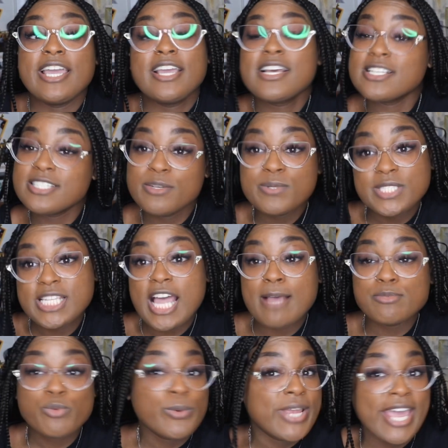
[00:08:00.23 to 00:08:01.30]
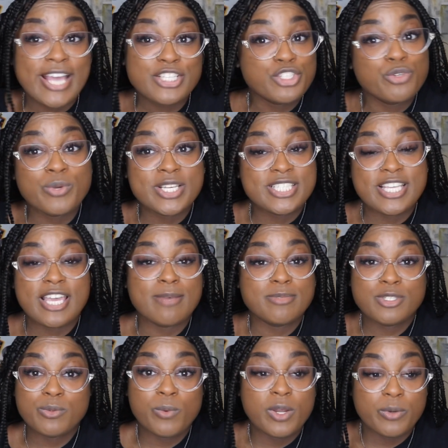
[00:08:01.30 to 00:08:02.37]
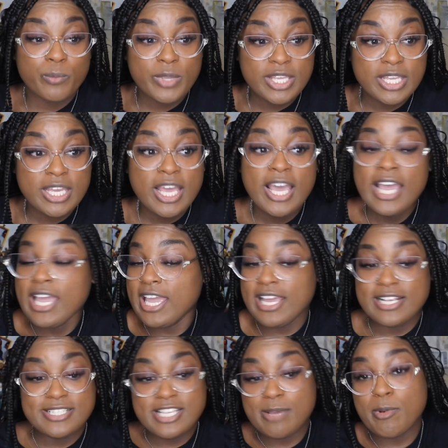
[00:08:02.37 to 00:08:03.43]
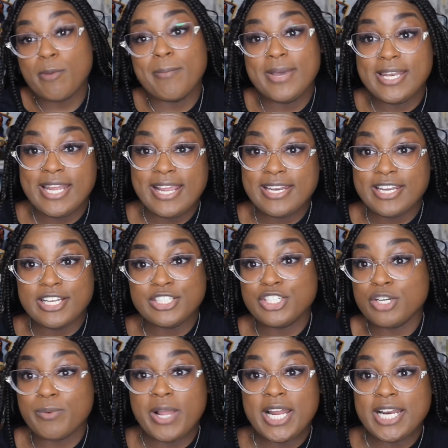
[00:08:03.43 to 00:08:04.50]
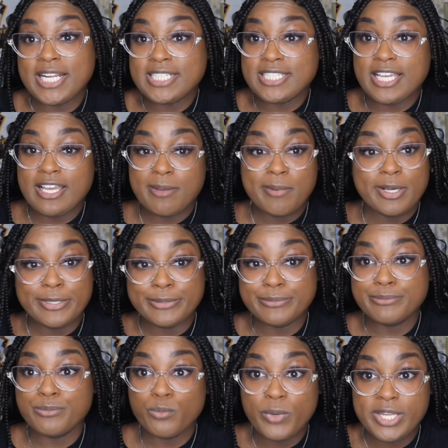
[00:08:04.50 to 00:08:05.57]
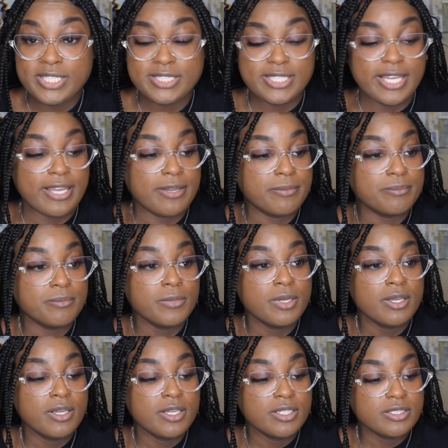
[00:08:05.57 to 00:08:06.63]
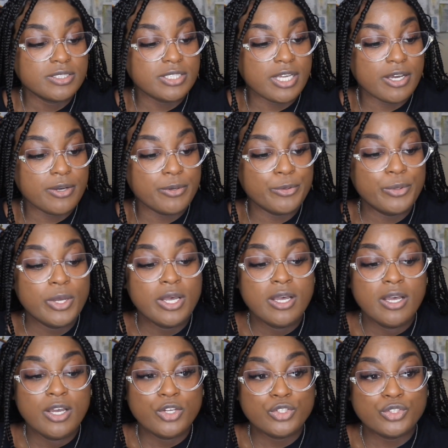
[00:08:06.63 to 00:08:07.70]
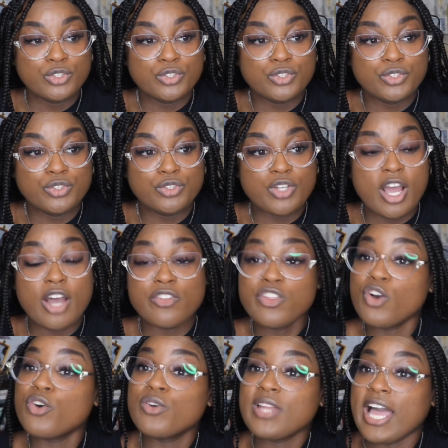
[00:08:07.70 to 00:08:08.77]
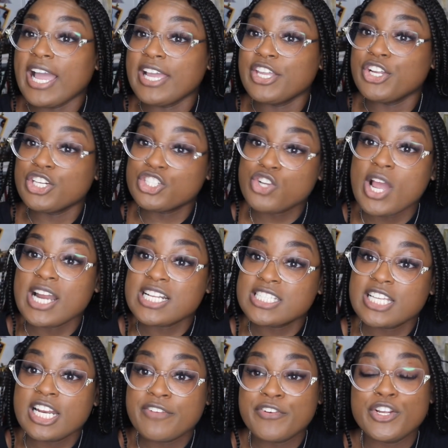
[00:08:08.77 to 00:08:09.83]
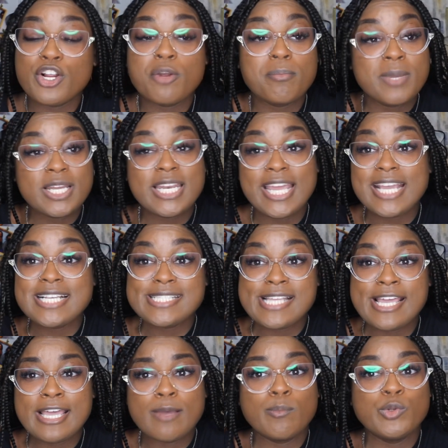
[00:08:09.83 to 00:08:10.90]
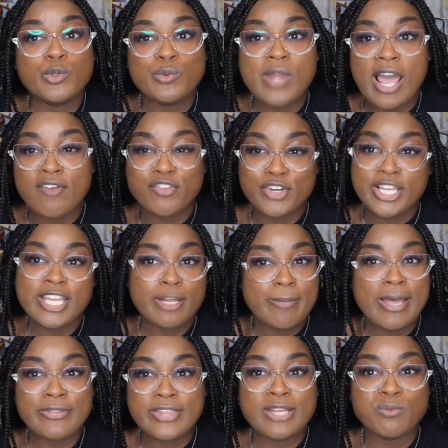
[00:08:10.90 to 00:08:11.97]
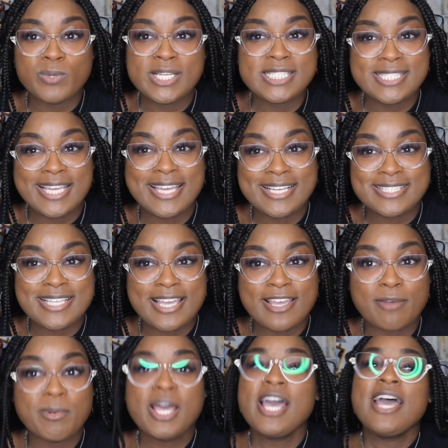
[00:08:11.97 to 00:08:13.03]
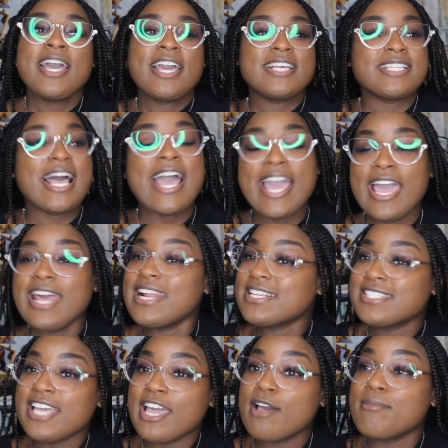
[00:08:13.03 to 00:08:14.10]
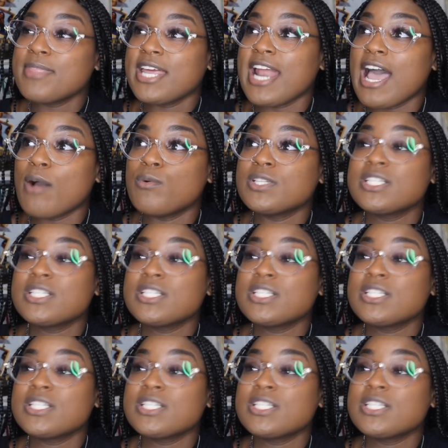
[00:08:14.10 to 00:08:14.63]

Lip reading: because there was times where we had 2 exams in 1 week. Exam on Monday and then turn around and exam on Wednesday. So although, like, you're trying to study for your Monday exam, do not forget about that Wednesday exam. Because I had an exam that I